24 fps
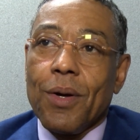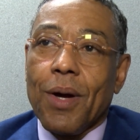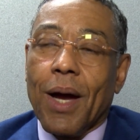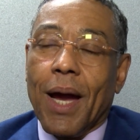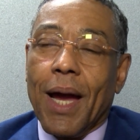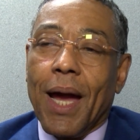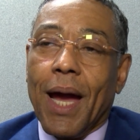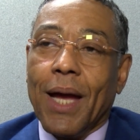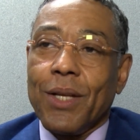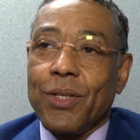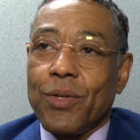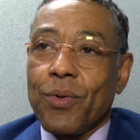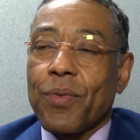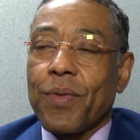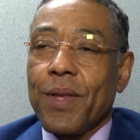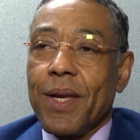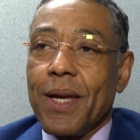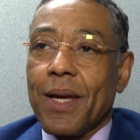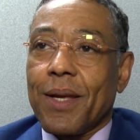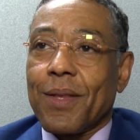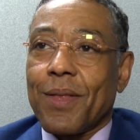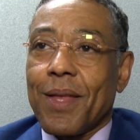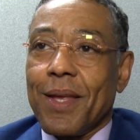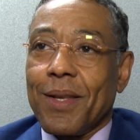I, I do
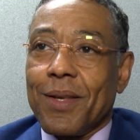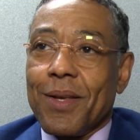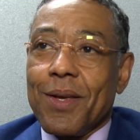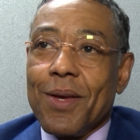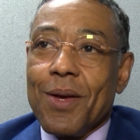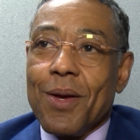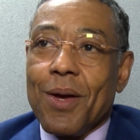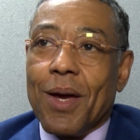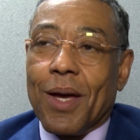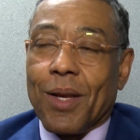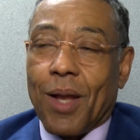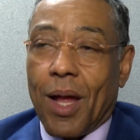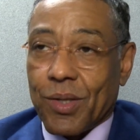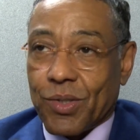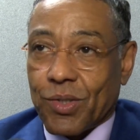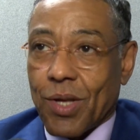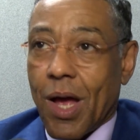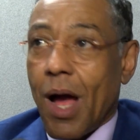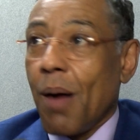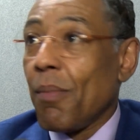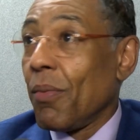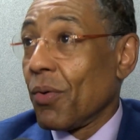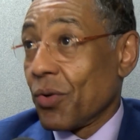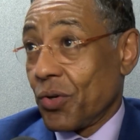think that an
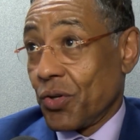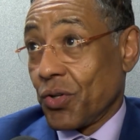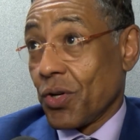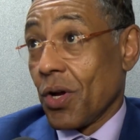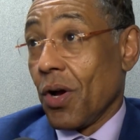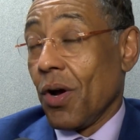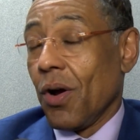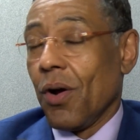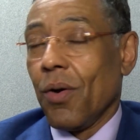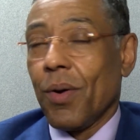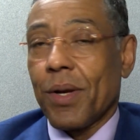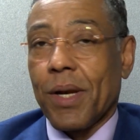ensemble show